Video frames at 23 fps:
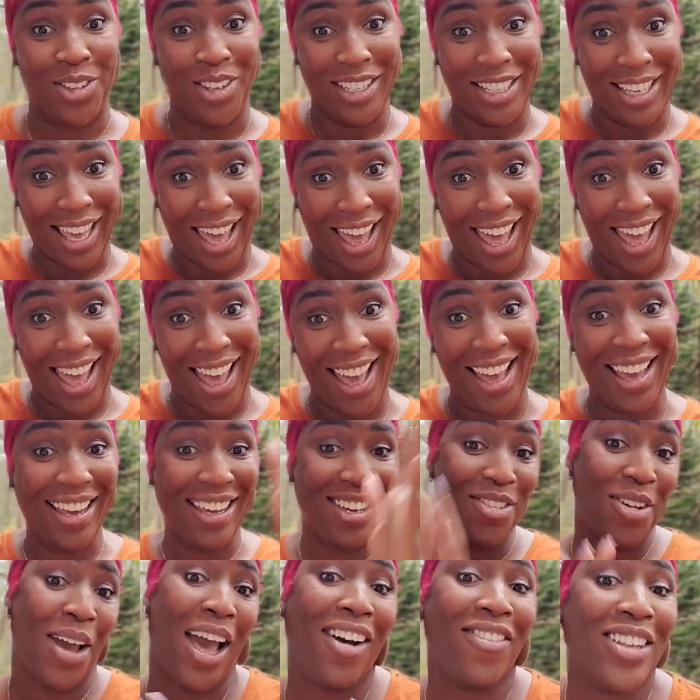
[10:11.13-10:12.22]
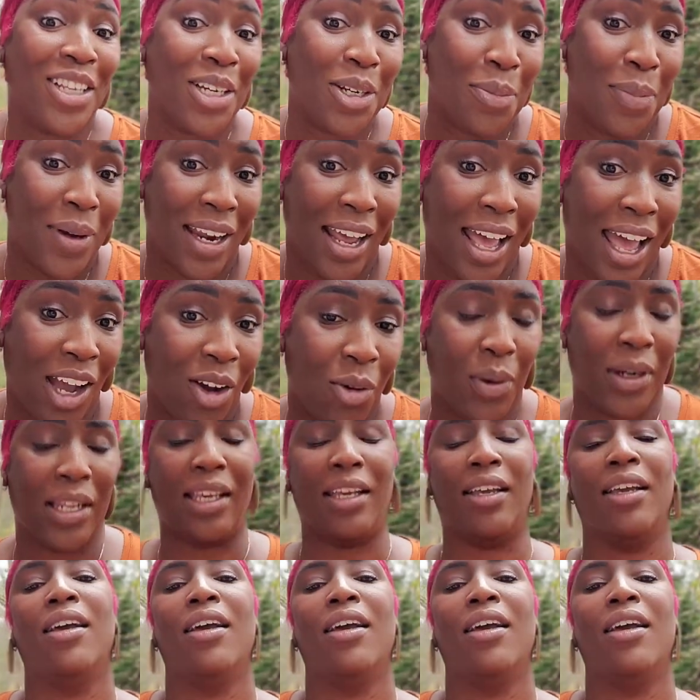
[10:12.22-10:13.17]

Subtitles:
Yay, you have a little bit of equity.